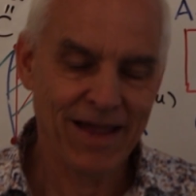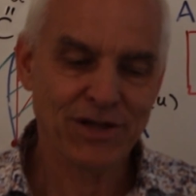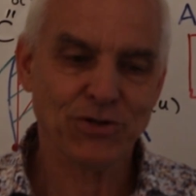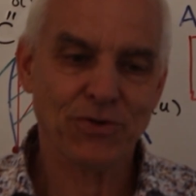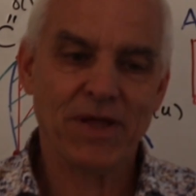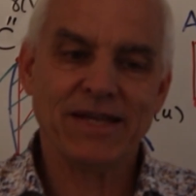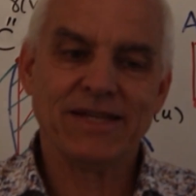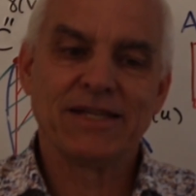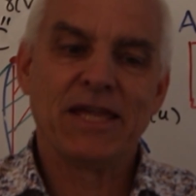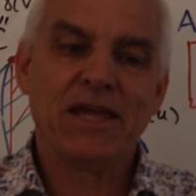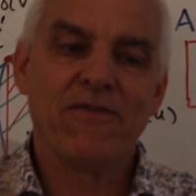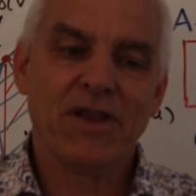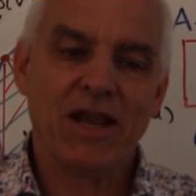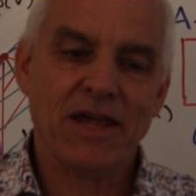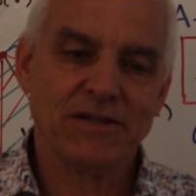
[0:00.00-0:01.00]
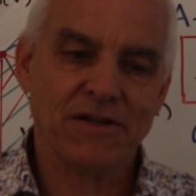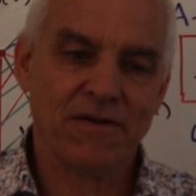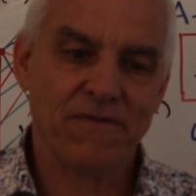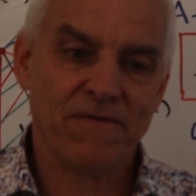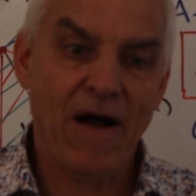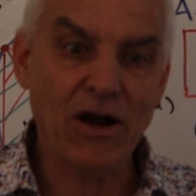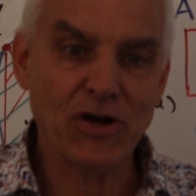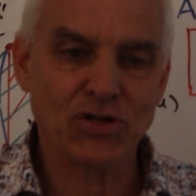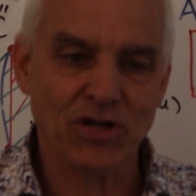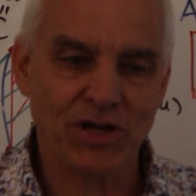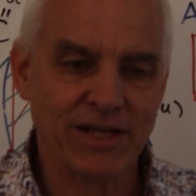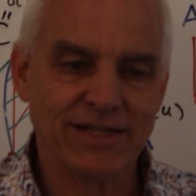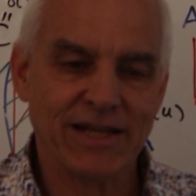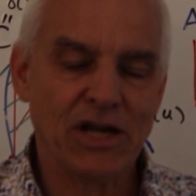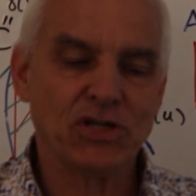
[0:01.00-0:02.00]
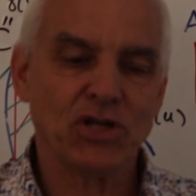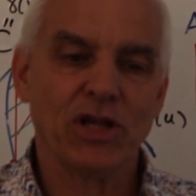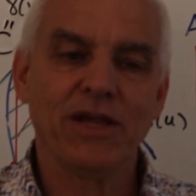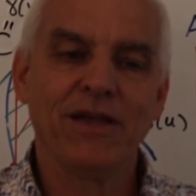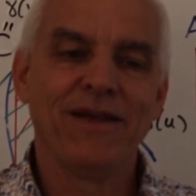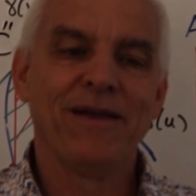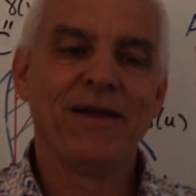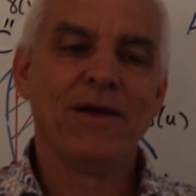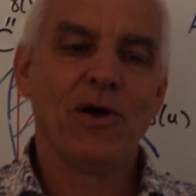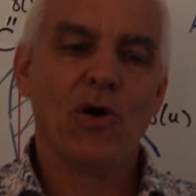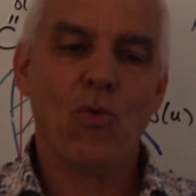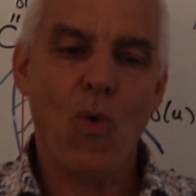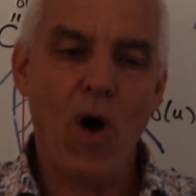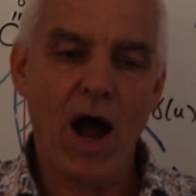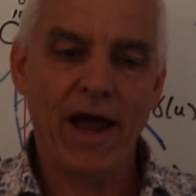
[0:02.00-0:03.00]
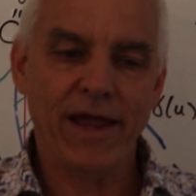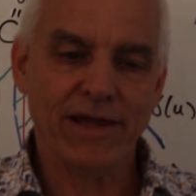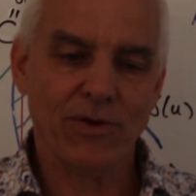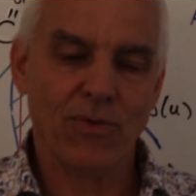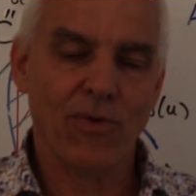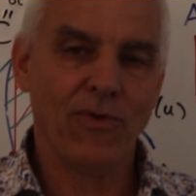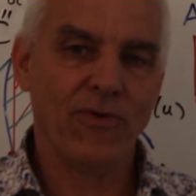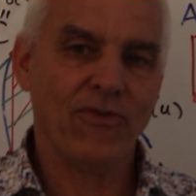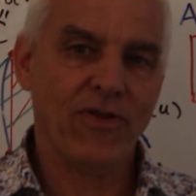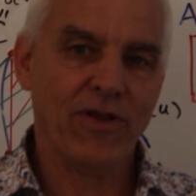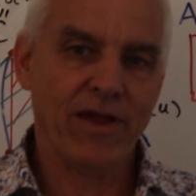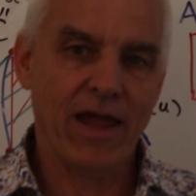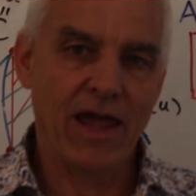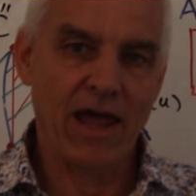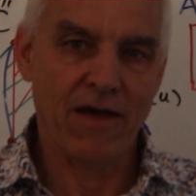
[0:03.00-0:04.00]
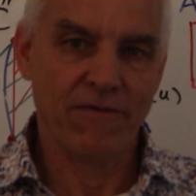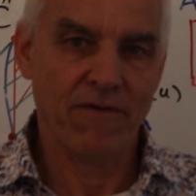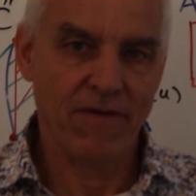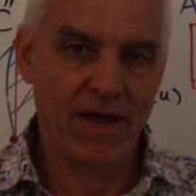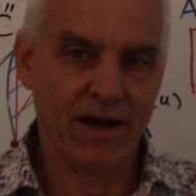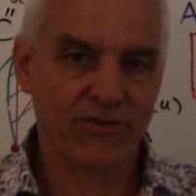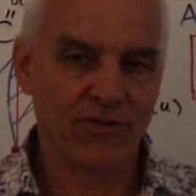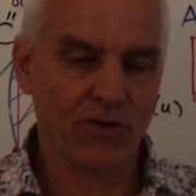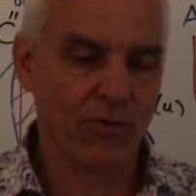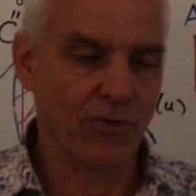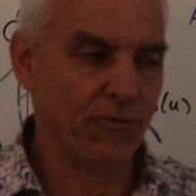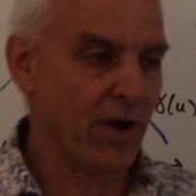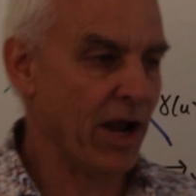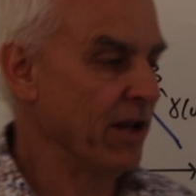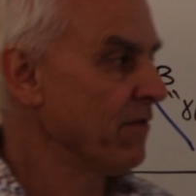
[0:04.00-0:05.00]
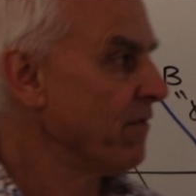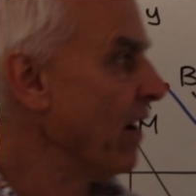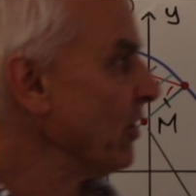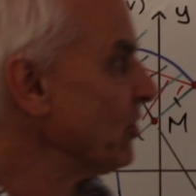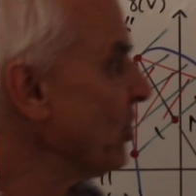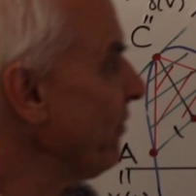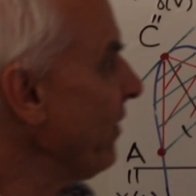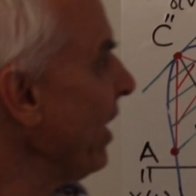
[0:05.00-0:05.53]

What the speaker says: So that it's given as a function, essentially, y equals f of x, a quadratic function of